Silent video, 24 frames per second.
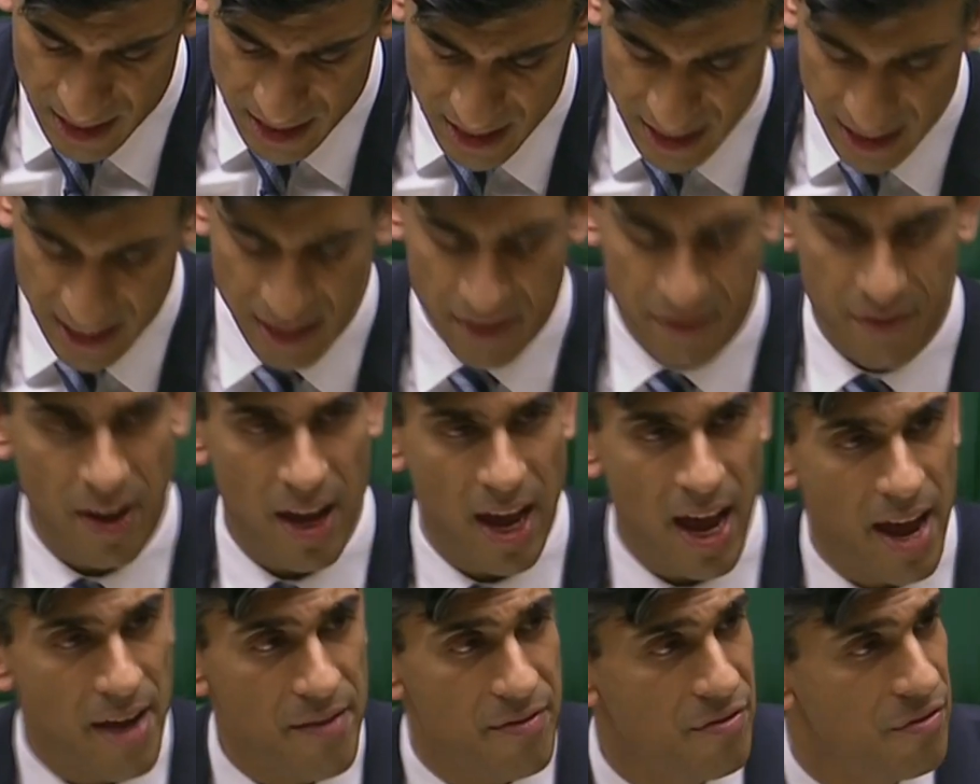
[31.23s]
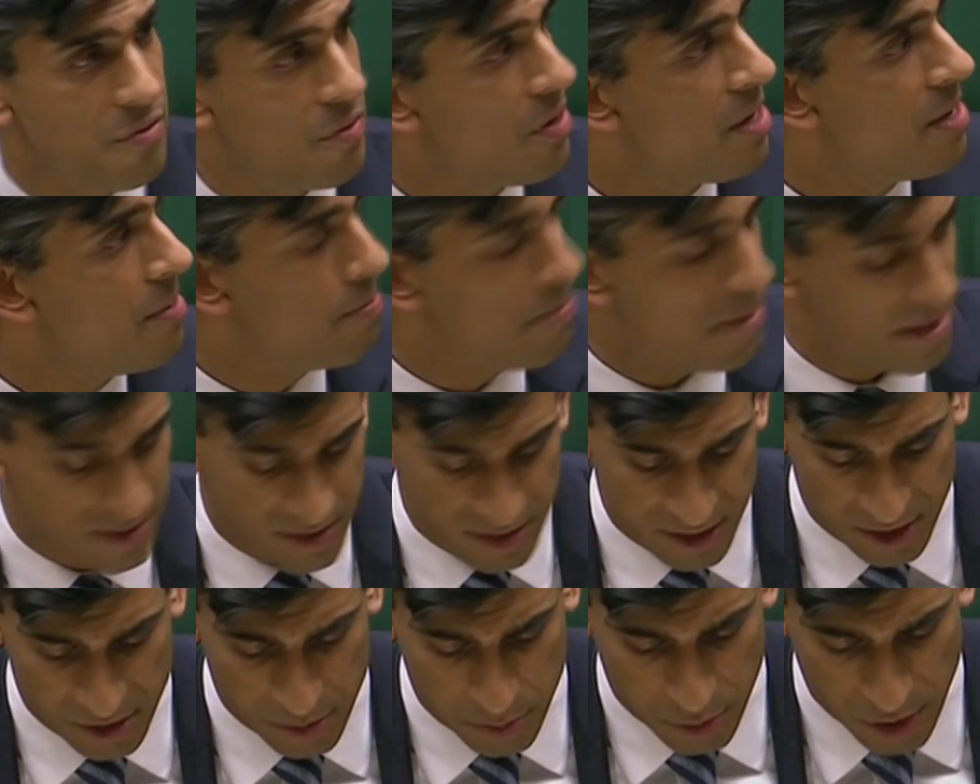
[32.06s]
to give every
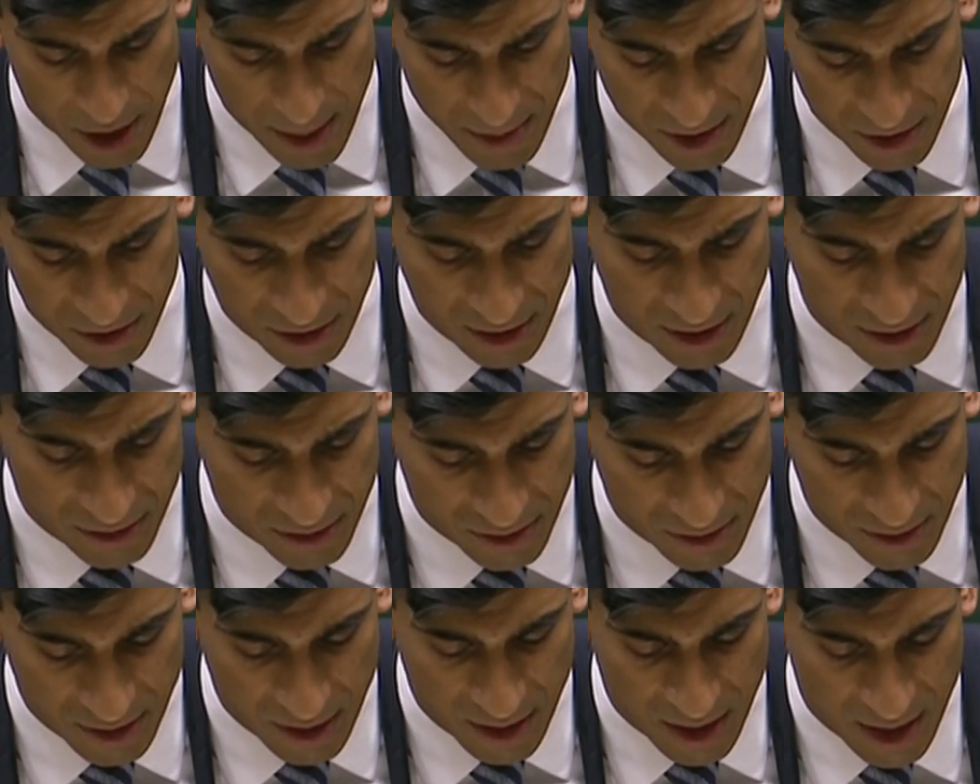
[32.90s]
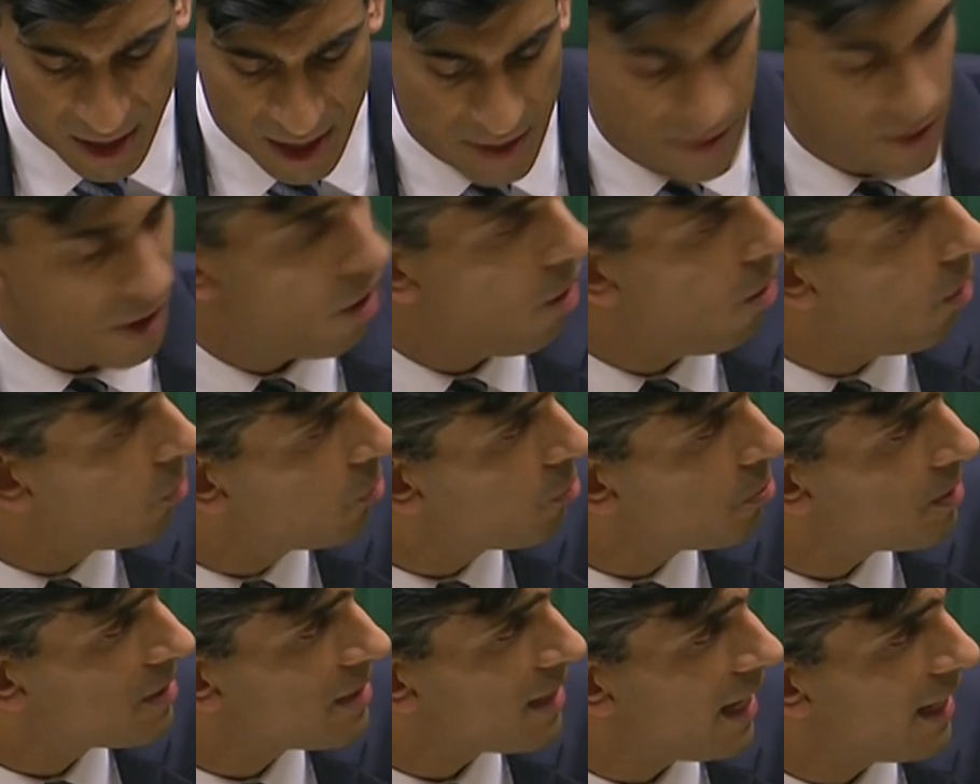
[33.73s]
business premises in the
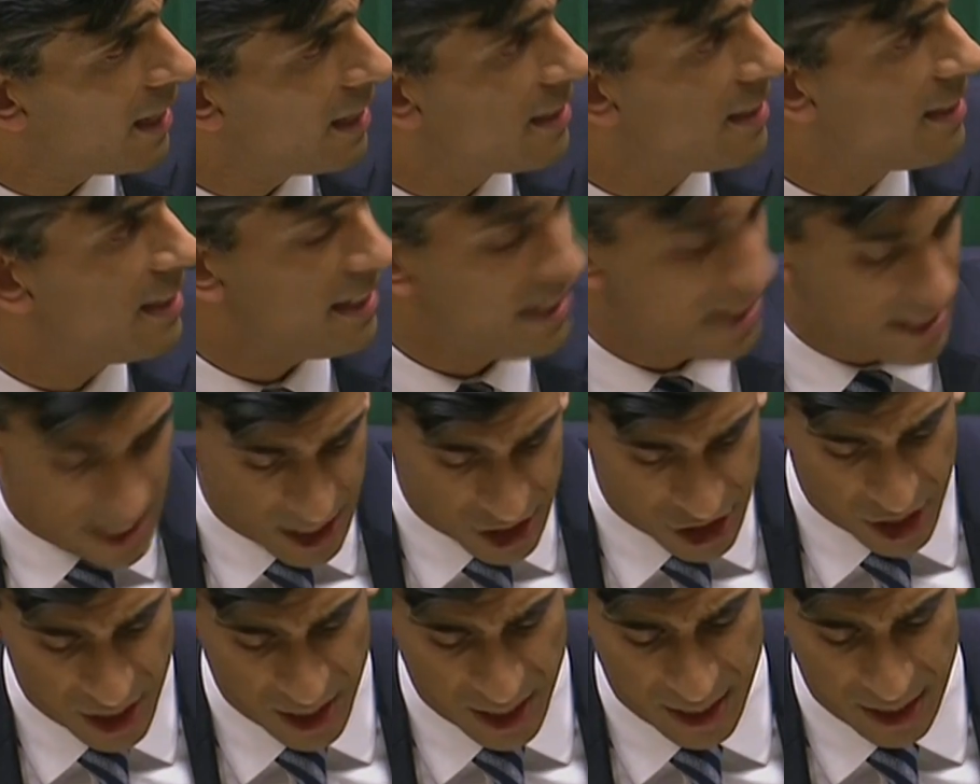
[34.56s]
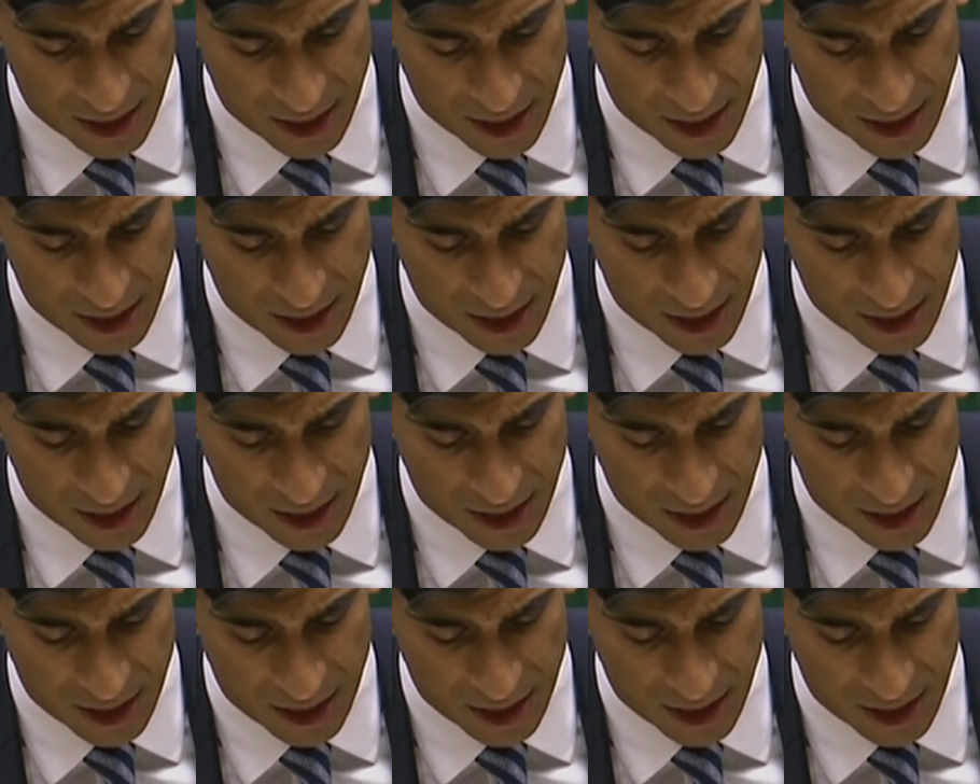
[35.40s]
hospitality, leisure,